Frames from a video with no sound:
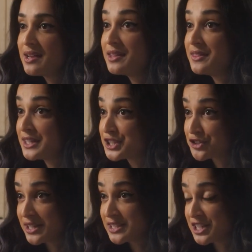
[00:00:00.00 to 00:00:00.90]
This
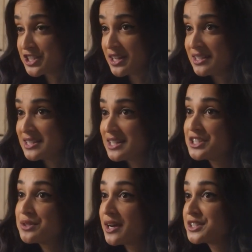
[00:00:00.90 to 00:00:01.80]
transitioned
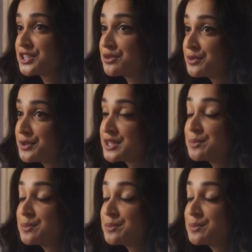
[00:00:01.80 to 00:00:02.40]
into Esther Ruth's